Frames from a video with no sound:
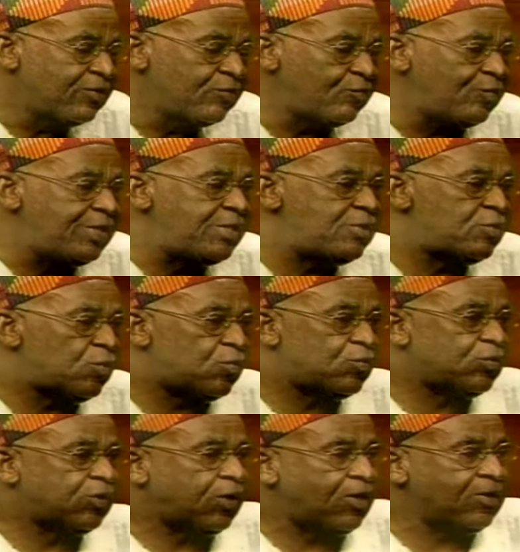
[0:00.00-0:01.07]
we no
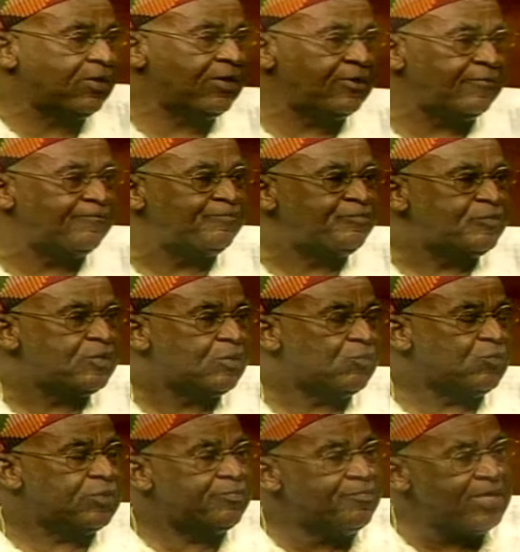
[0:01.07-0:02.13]
longer
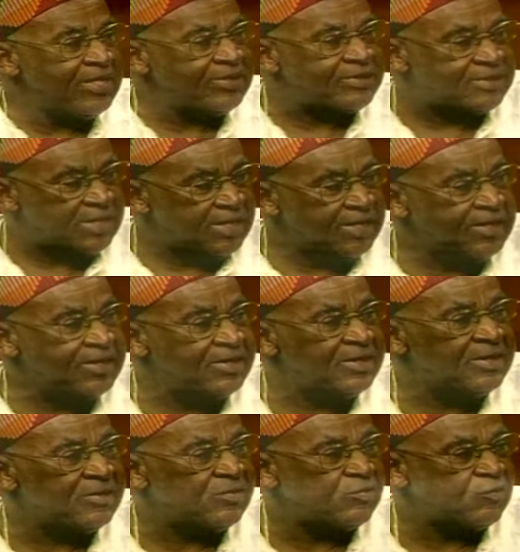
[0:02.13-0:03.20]
would maintain
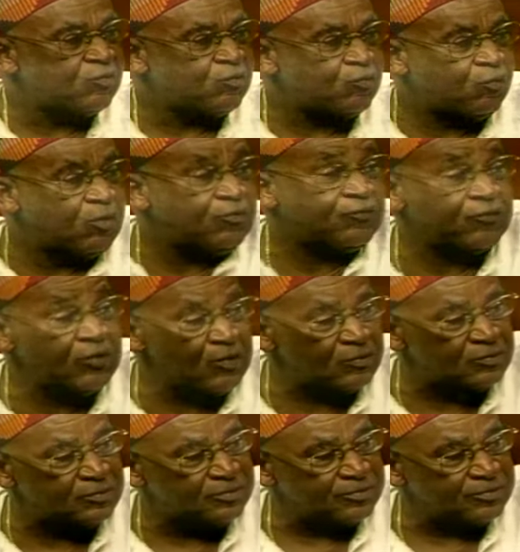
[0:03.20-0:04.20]
Wolf Road.